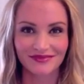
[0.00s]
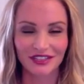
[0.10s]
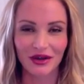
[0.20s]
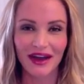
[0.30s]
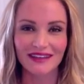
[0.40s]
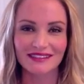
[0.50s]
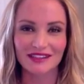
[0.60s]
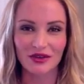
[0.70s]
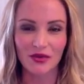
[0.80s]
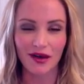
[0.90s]
Okay,
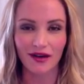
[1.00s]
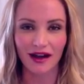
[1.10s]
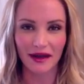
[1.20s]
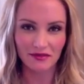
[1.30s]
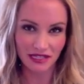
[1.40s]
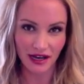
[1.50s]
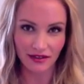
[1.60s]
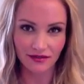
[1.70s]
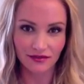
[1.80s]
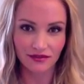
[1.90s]
so I am
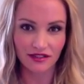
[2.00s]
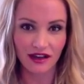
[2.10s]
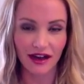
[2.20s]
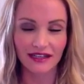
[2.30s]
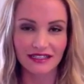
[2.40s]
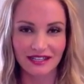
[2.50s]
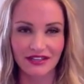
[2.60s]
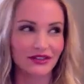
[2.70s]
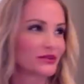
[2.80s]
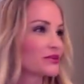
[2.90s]
done. I need
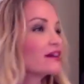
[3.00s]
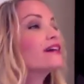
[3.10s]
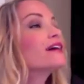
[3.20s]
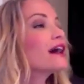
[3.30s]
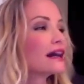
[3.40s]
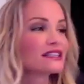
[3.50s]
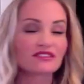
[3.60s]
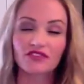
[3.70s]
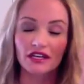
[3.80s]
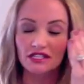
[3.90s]
to
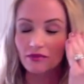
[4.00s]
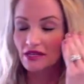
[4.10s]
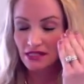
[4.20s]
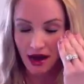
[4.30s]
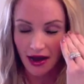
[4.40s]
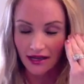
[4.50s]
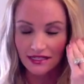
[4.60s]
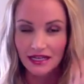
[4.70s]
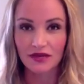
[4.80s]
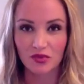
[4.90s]
finish up this eye because
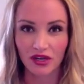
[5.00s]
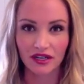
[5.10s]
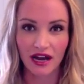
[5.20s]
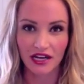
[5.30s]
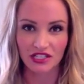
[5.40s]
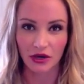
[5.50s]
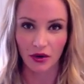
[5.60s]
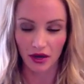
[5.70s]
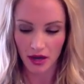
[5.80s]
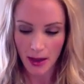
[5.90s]
I didn't put any eyeshadow on
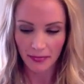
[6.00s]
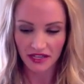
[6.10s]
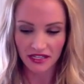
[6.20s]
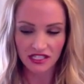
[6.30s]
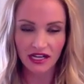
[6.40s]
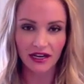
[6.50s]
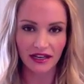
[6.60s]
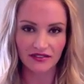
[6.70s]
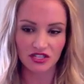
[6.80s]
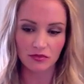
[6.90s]
it. But that just kind of
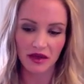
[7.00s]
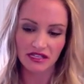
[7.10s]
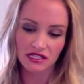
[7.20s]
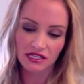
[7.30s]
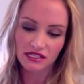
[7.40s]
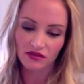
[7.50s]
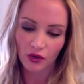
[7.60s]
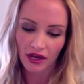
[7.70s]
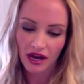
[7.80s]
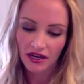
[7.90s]
gives you the basics of what
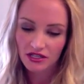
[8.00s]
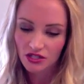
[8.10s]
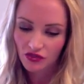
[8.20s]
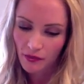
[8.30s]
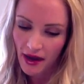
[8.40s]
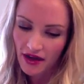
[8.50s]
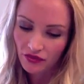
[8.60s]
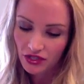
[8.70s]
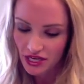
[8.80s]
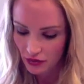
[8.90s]
I kind of do for my
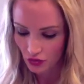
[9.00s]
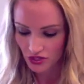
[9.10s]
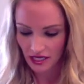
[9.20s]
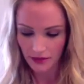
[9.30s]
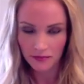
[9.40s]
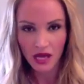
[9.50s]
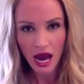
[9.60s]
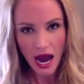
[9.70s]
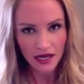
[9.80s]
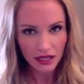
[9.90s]
everyday routine.
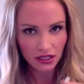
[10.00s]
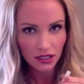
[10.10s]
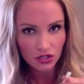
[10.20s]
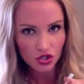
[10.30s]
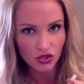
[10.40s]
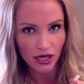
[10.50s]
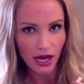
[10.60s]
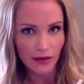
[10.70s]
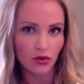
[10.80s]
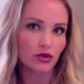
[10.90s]
Another little trick
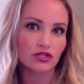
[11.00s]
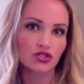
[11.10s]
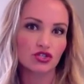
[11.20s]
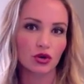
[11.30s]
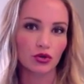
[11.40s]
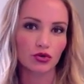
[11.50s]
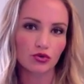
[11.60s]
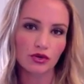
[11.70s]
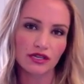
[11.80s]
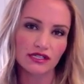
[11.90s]
I'm going to show
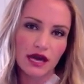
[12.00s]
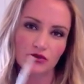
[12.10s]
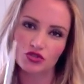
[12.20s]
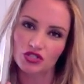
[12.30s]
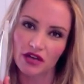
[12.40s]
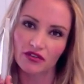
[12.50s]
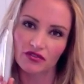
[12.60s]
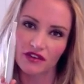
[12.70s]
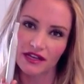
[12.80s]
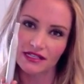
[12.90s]
you is how to shave your
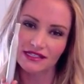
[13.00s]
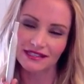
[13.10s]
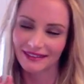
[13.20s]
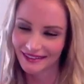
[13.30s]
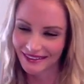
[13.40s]
face.